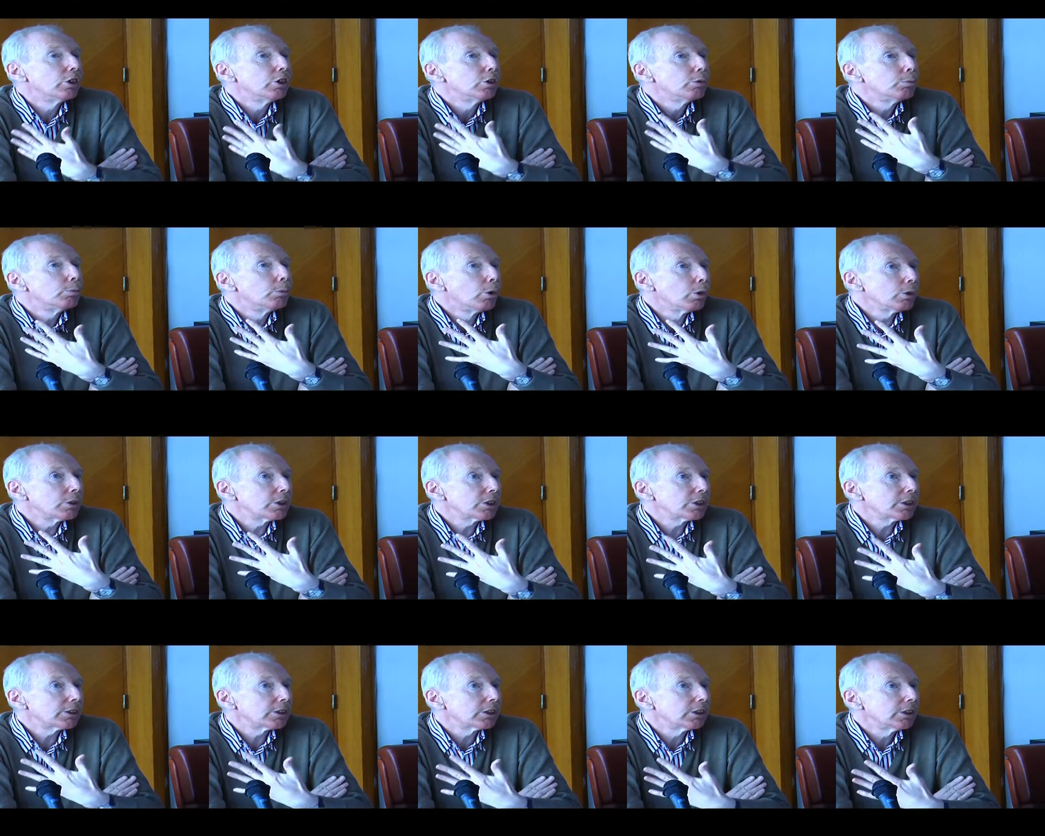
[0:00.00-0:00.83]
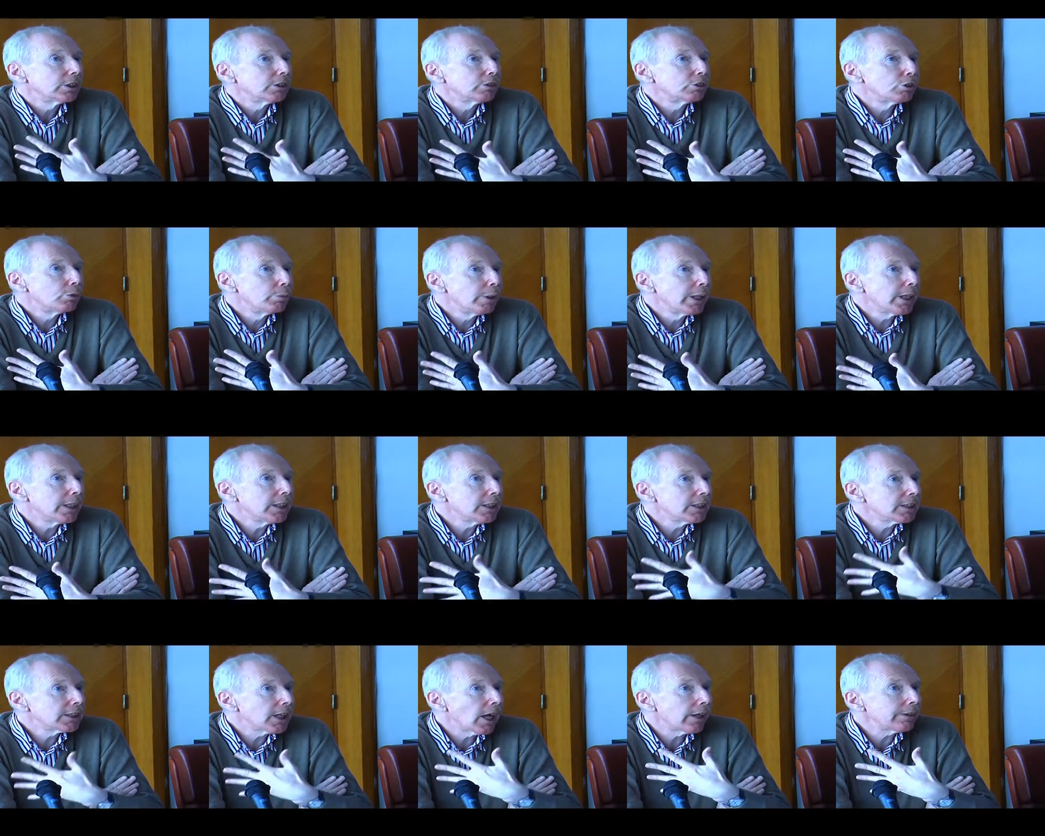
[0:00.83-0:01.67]
Most
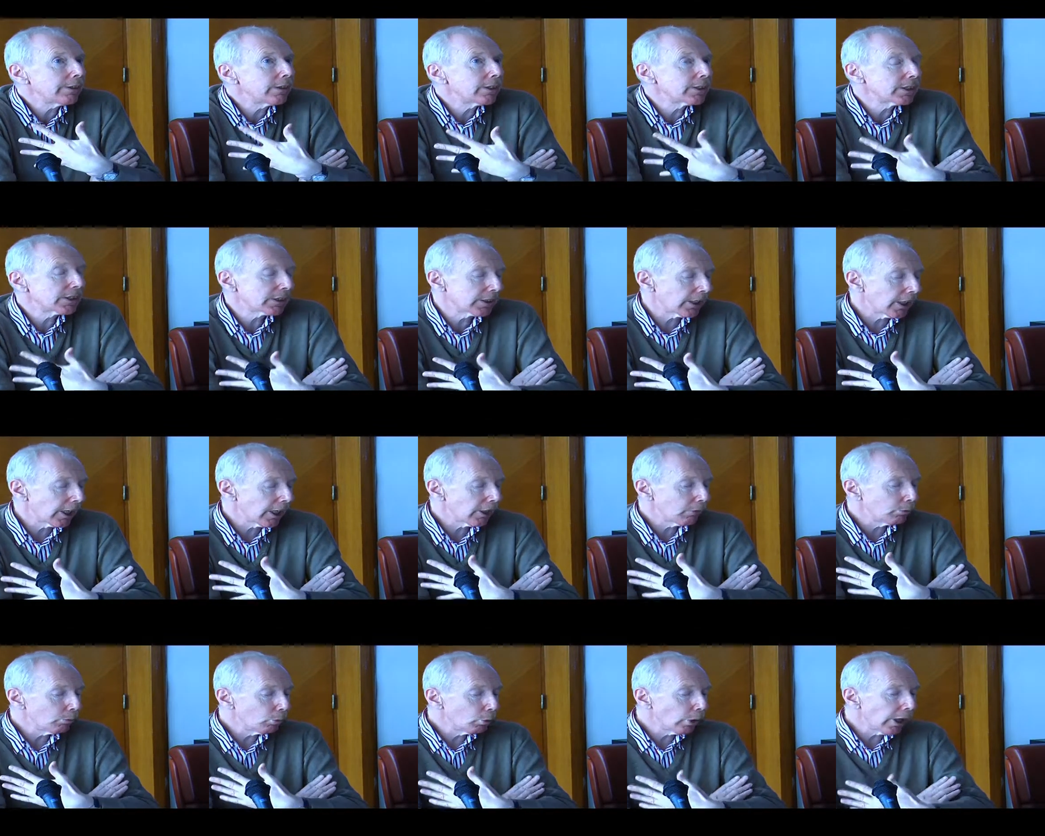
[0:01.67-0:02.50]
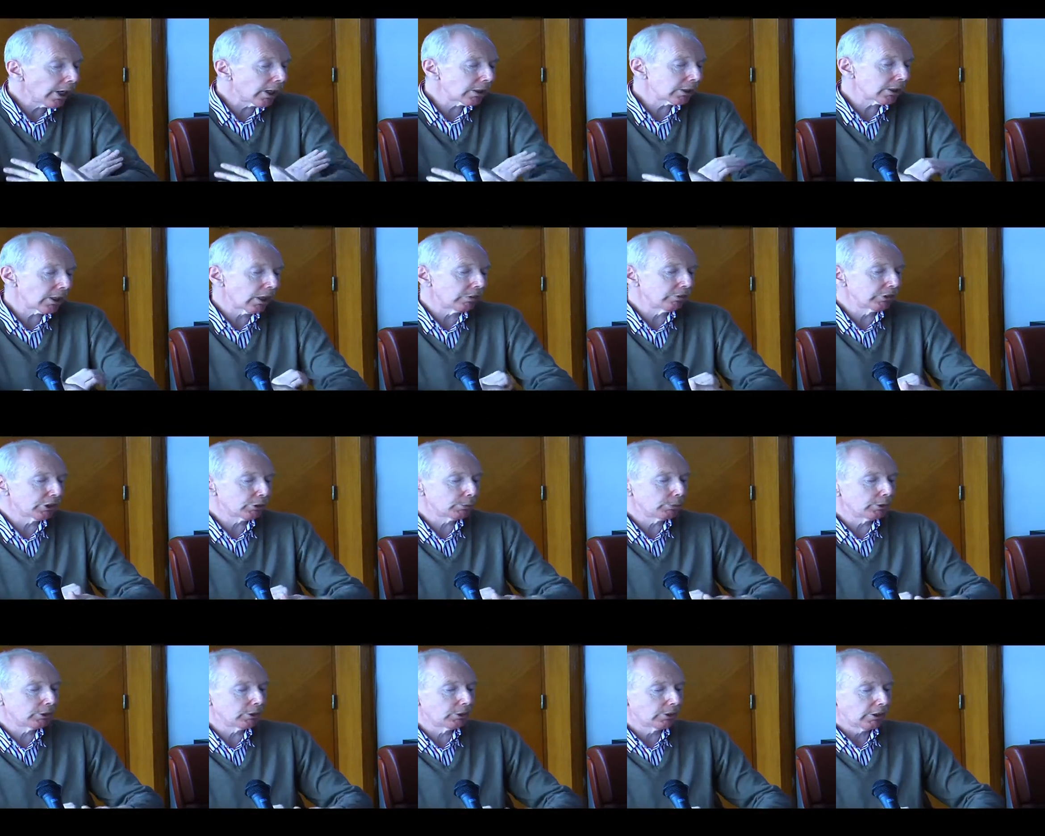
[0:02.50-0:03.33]
Romanians at this time were
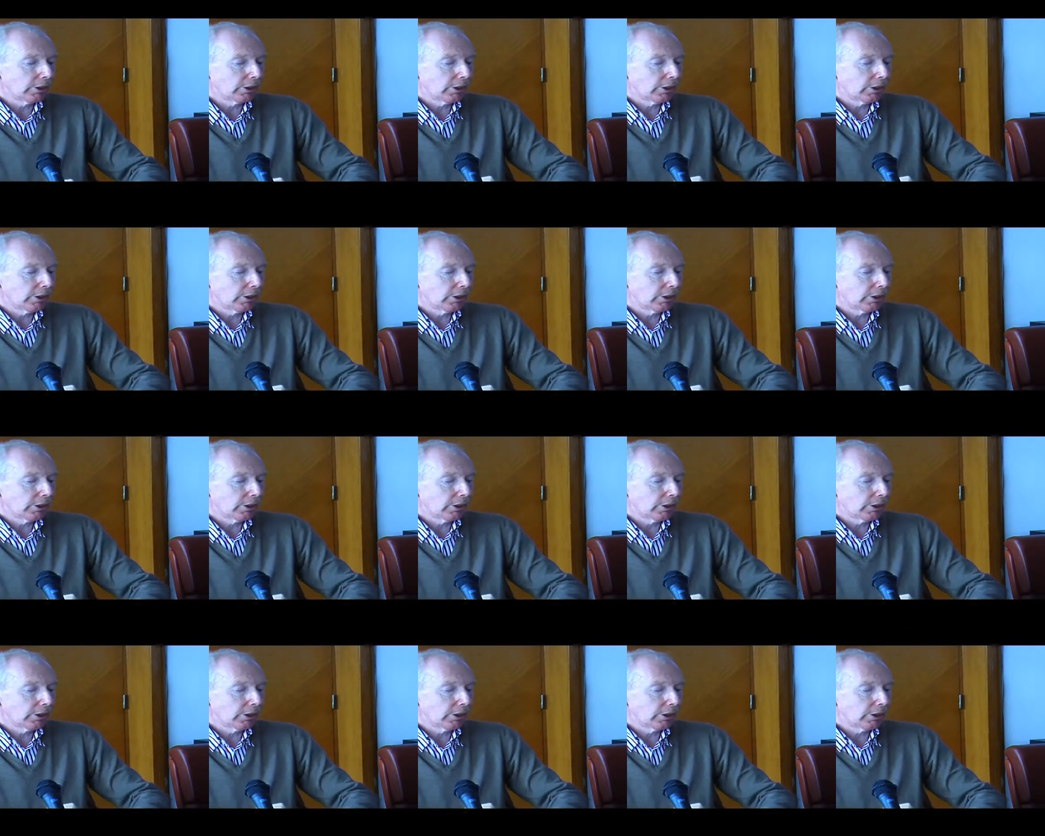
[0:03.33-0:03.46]
comfortable